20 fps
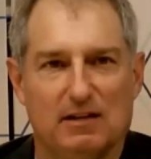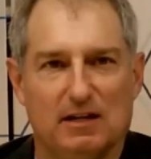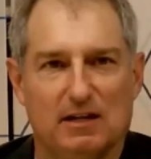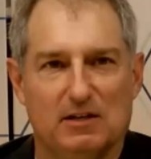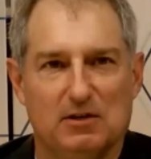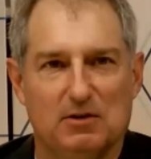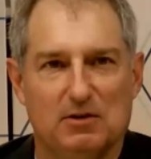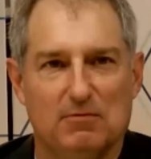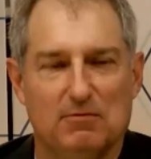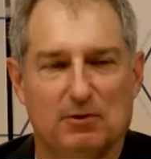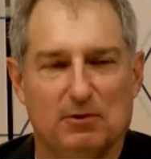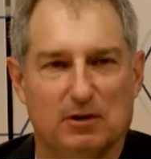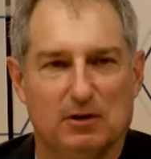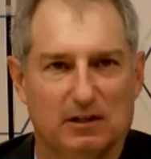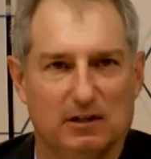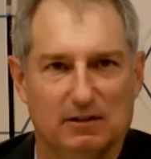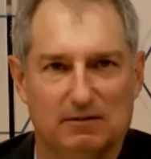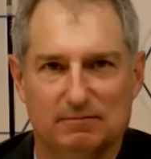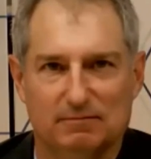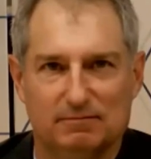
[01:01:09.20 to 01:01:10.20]
Thank you for
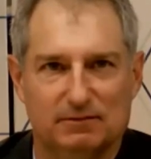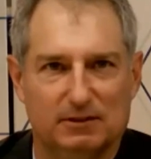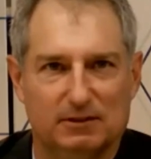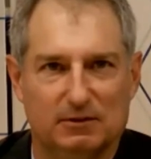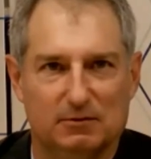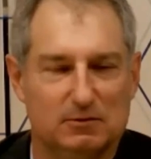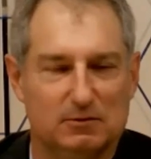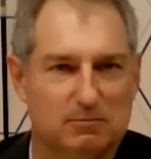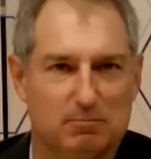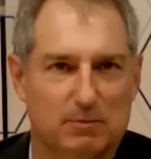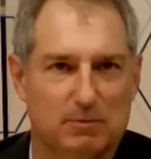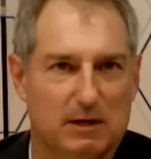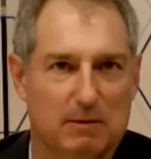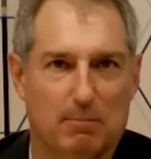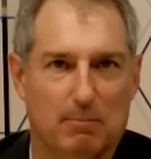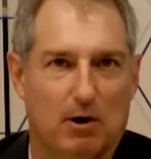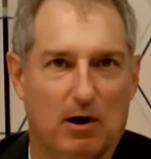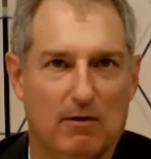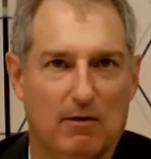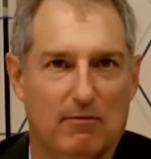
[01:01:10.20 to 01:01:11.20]
uh, you know, being
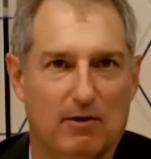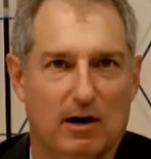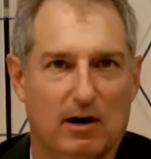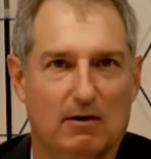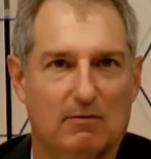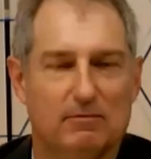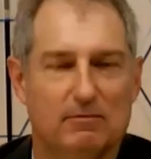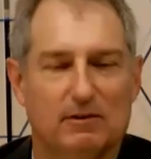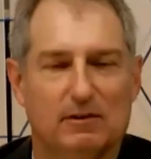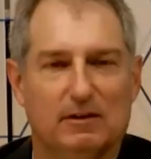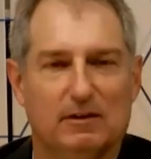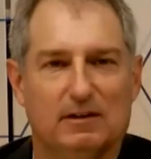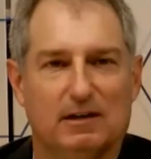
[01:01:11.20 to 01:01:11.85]
a part of our,